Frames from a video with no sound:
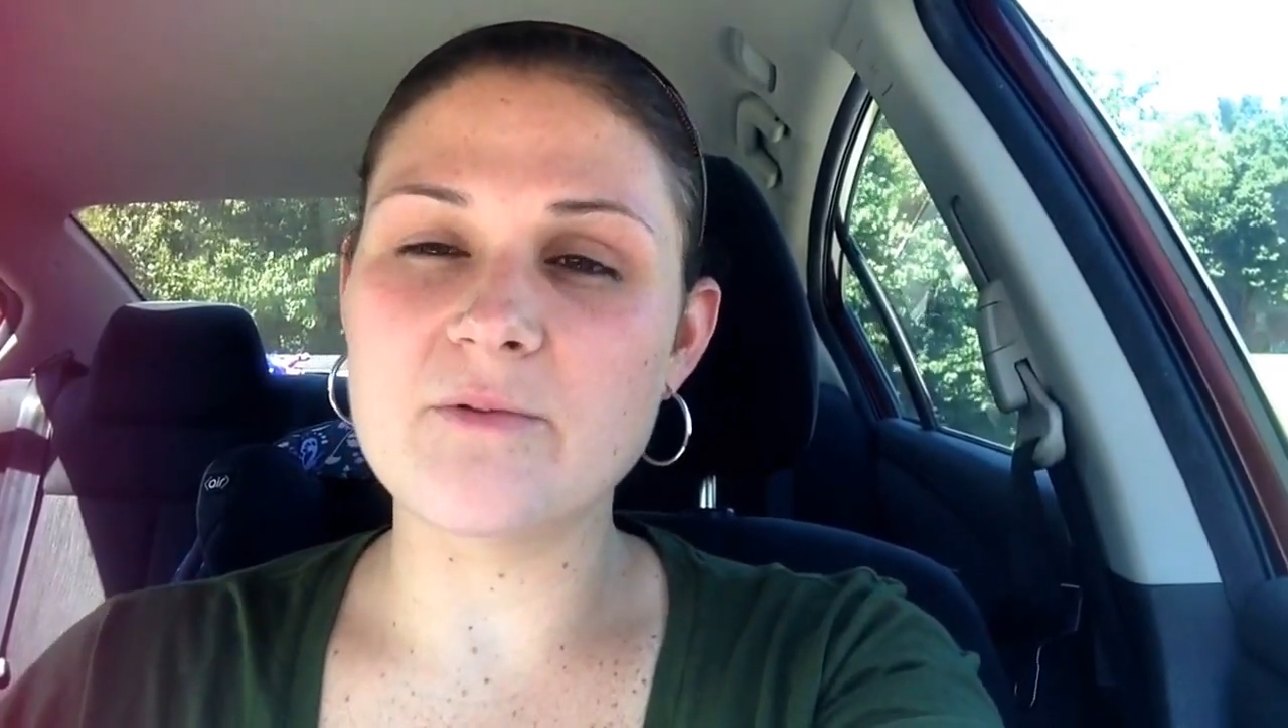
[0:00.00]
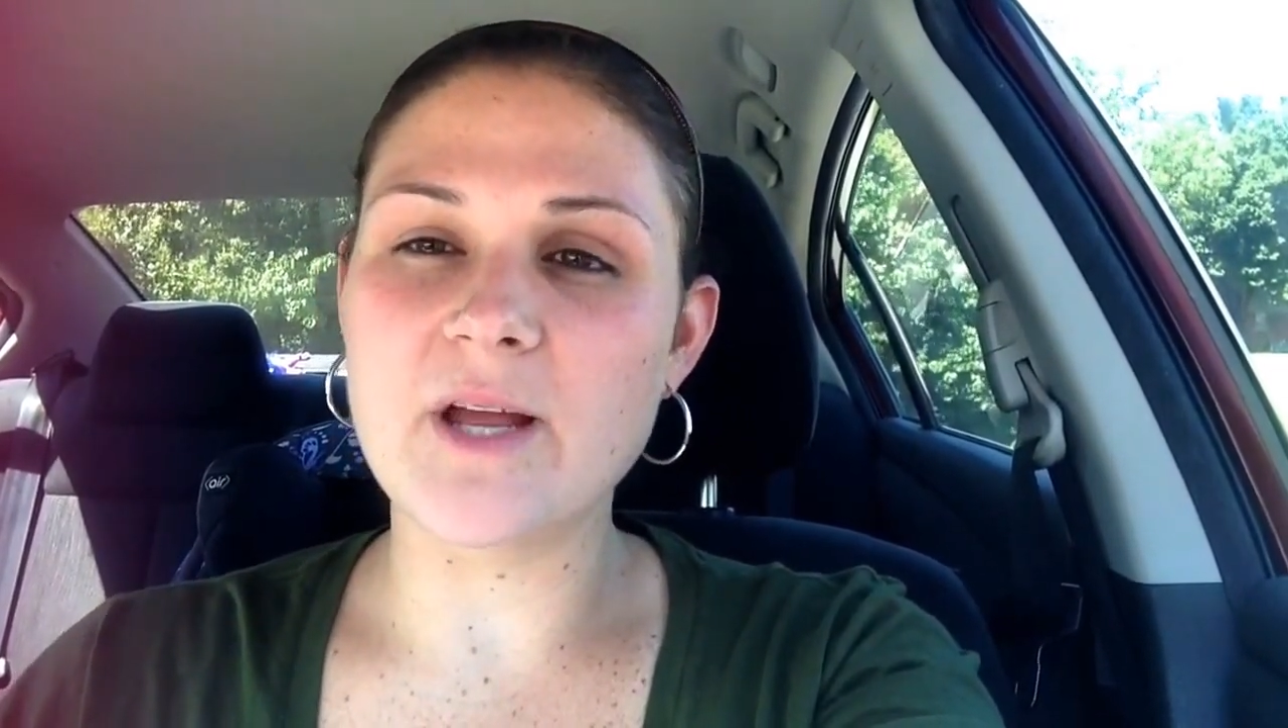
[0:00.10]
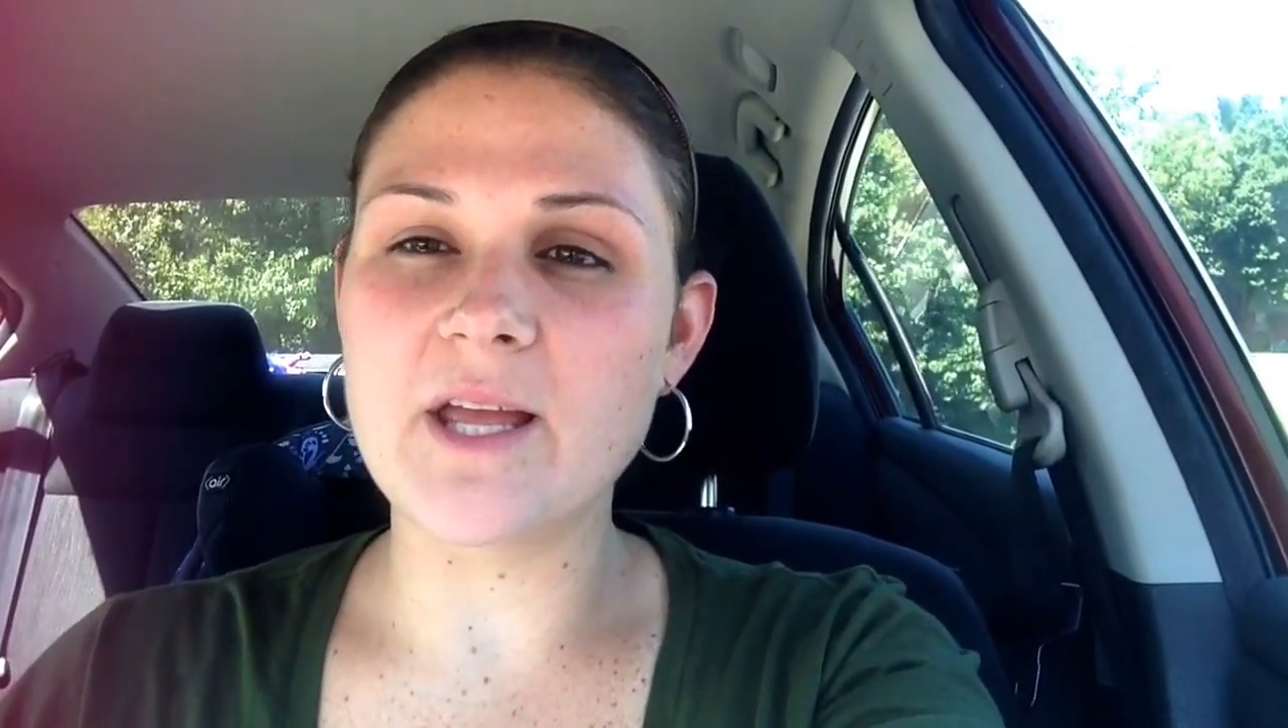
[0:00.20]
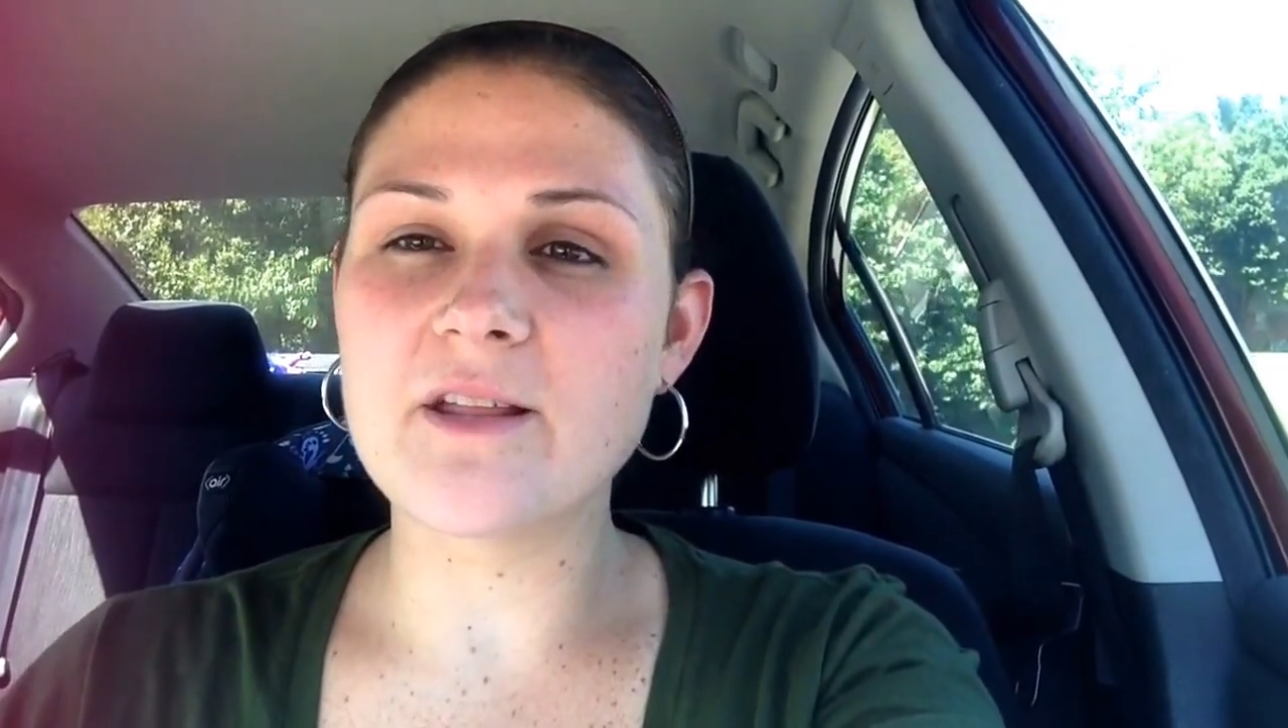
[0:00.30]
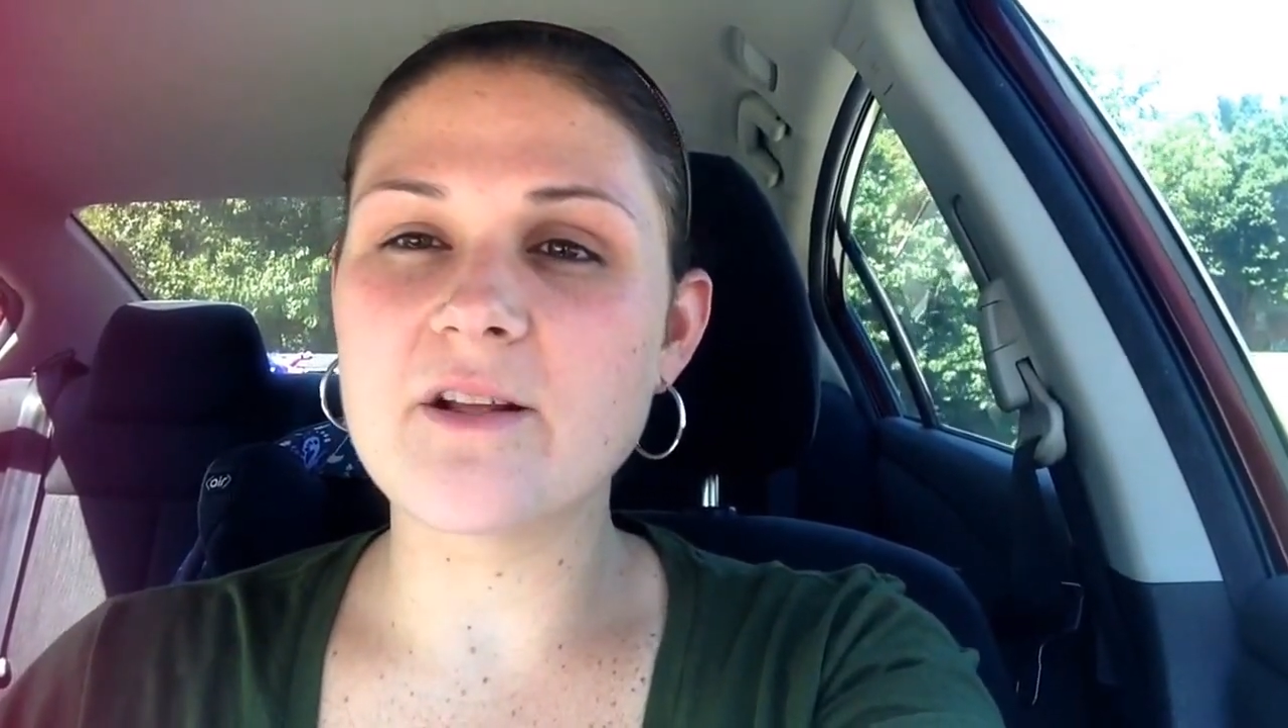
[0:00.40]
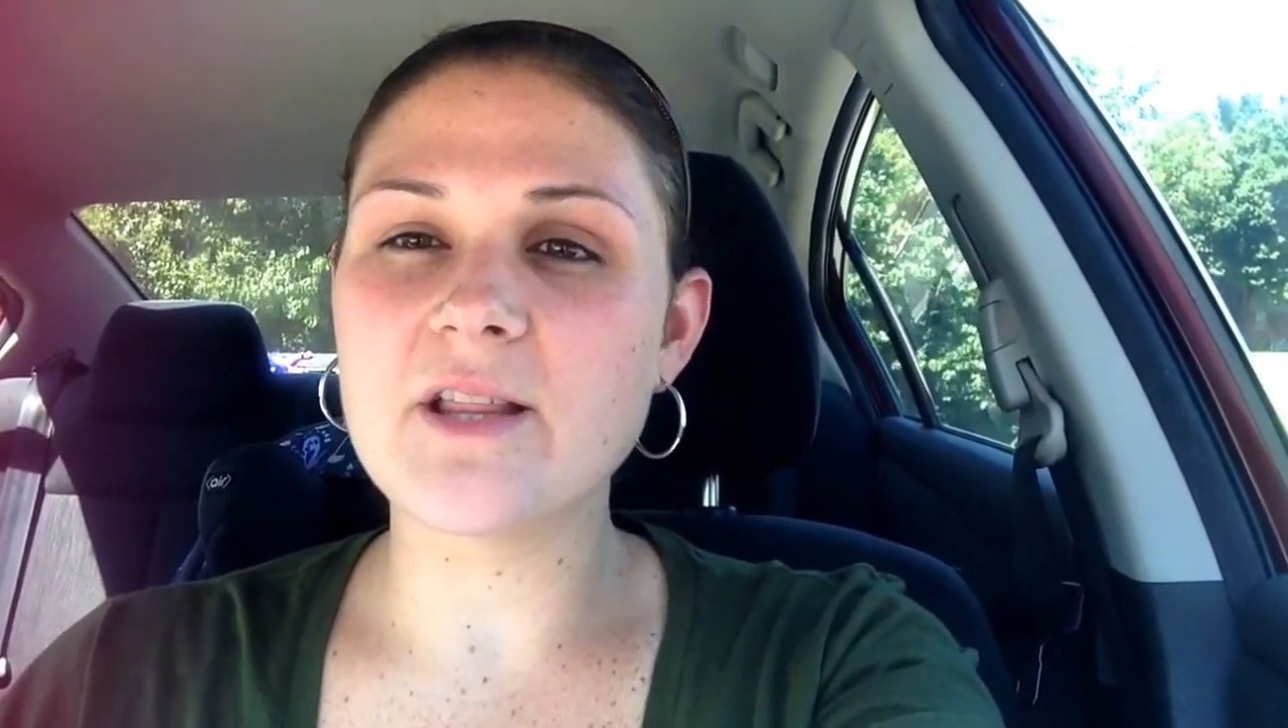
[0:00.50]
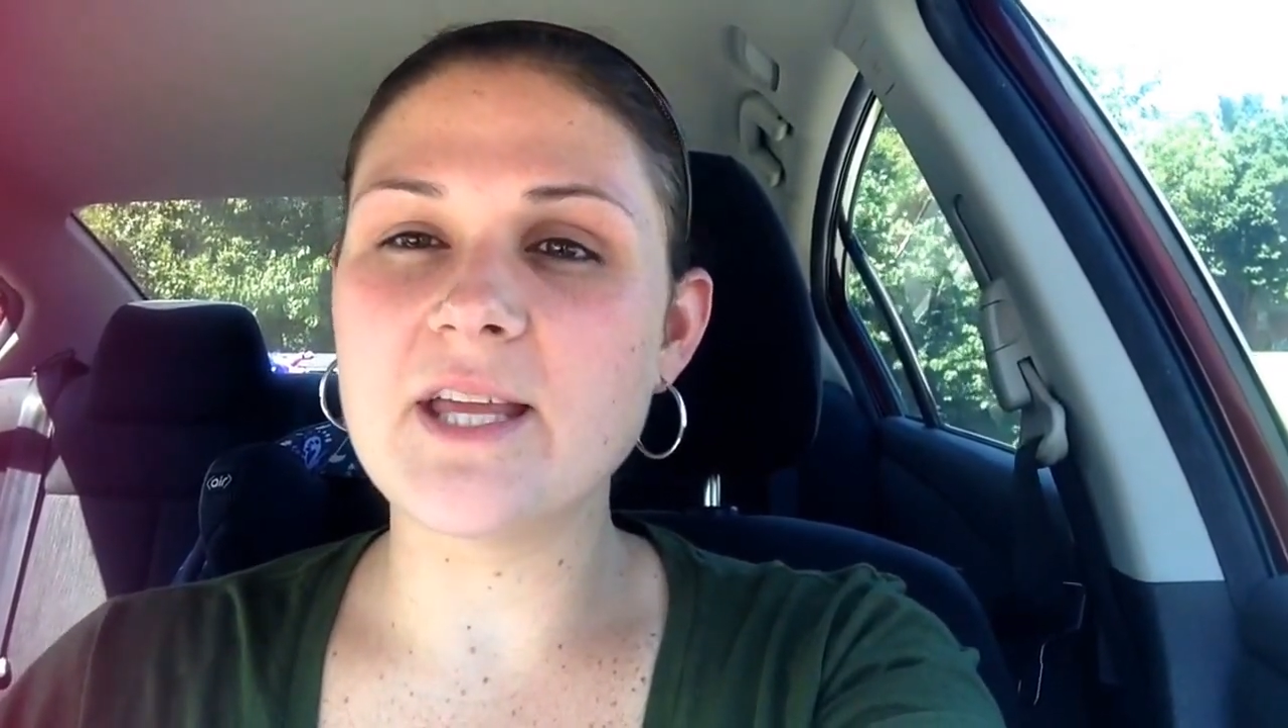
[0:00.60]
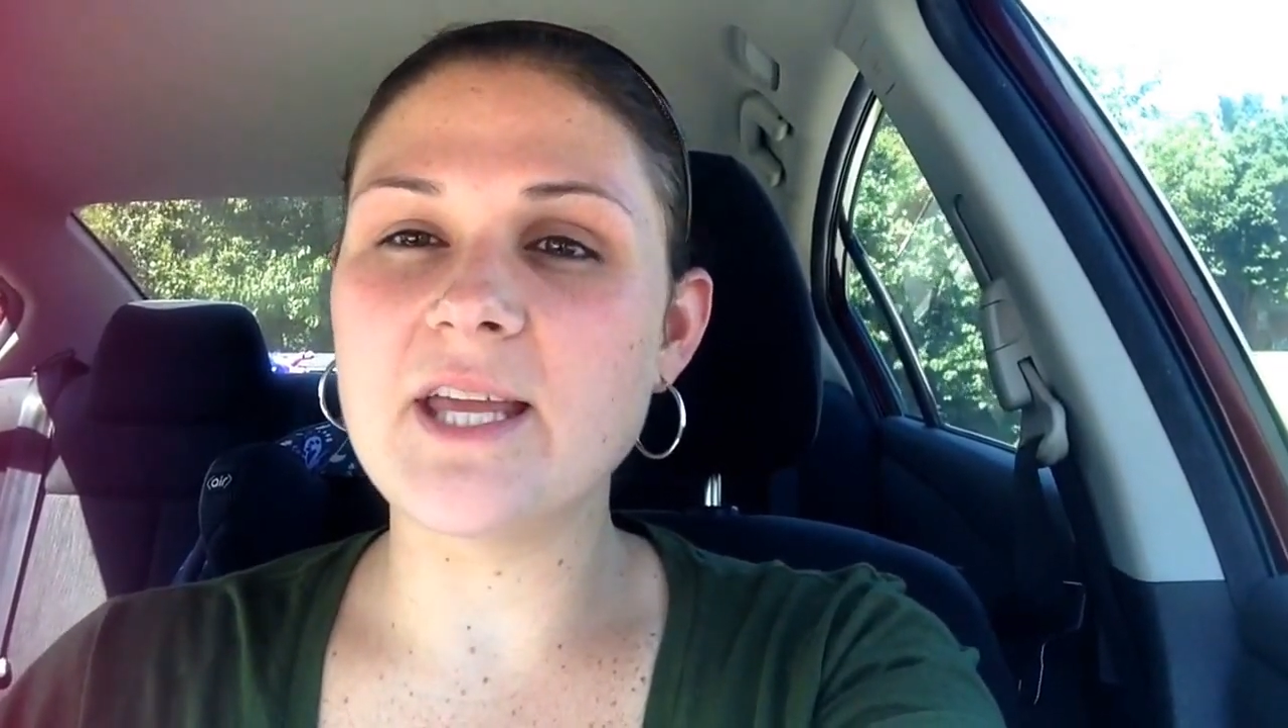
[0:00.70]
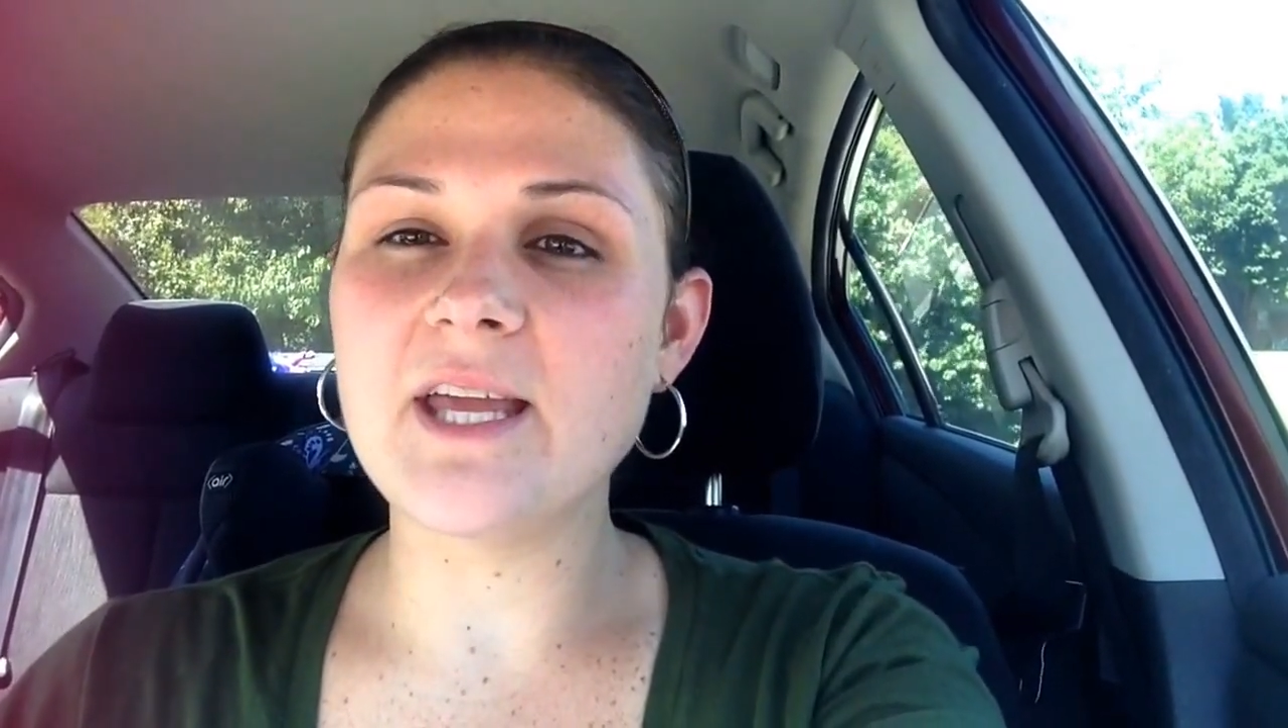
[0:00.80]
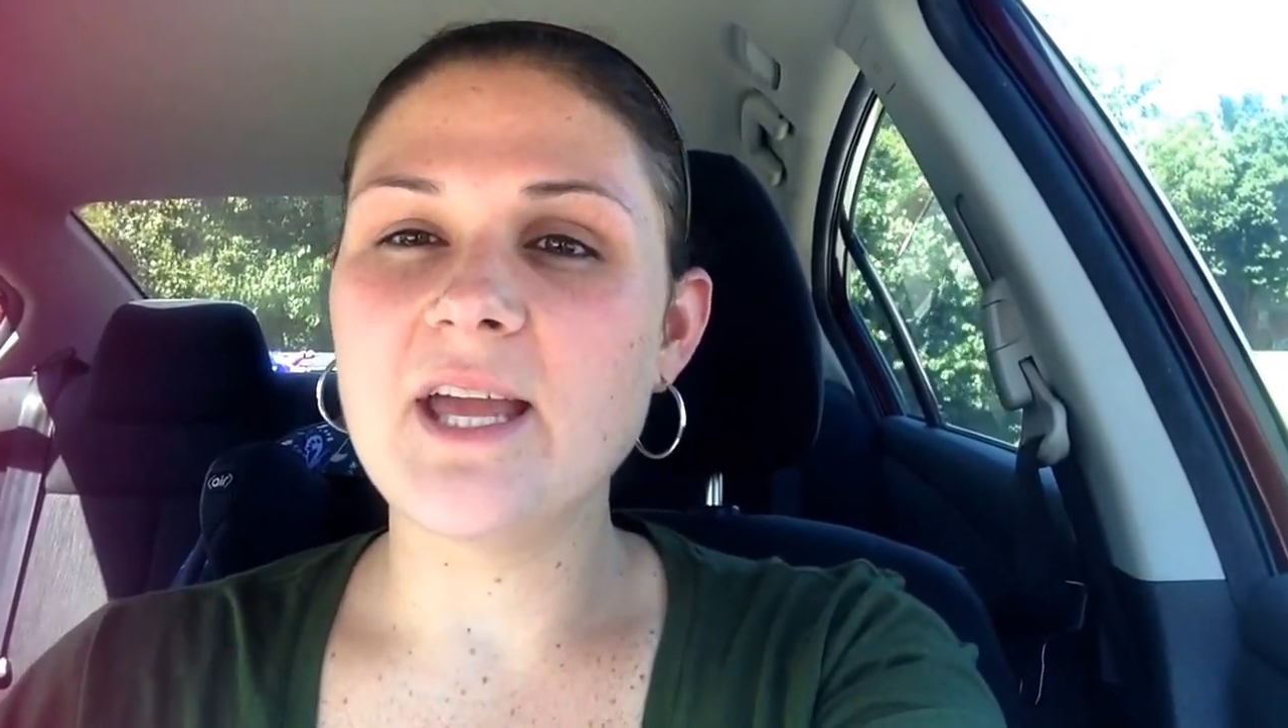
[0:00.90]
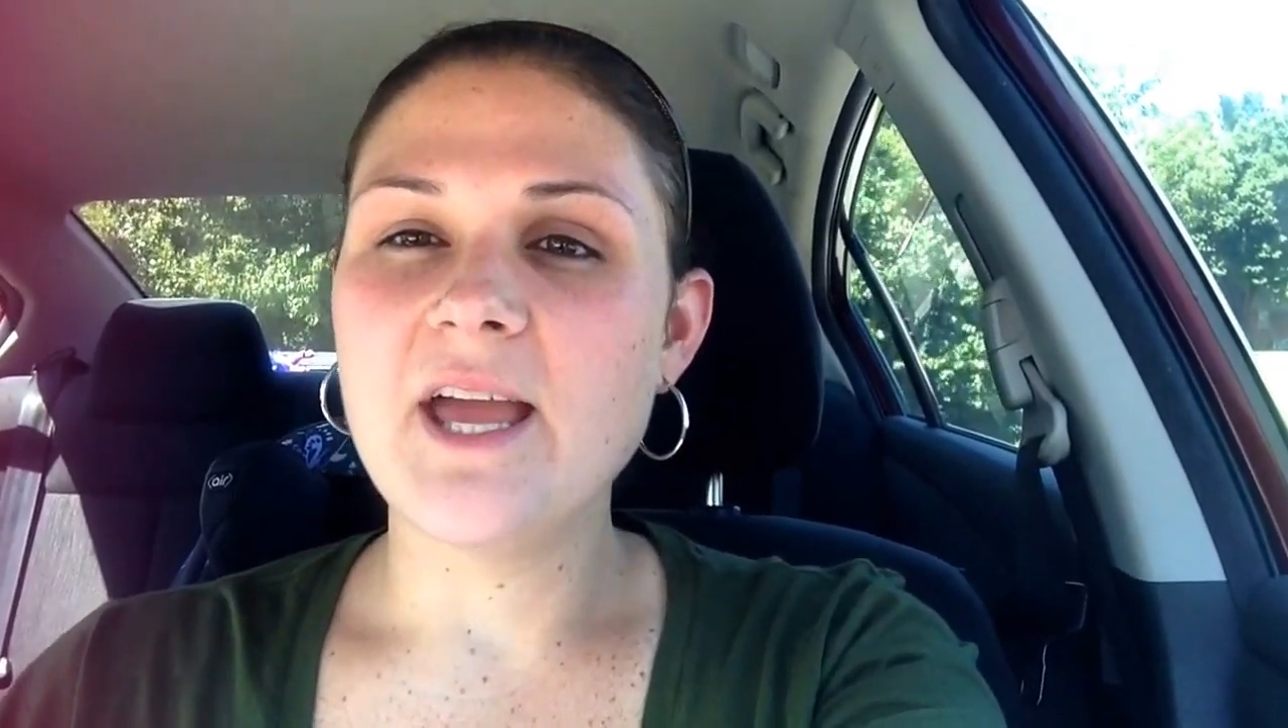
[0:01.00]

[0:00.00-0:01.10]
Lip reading: regularly.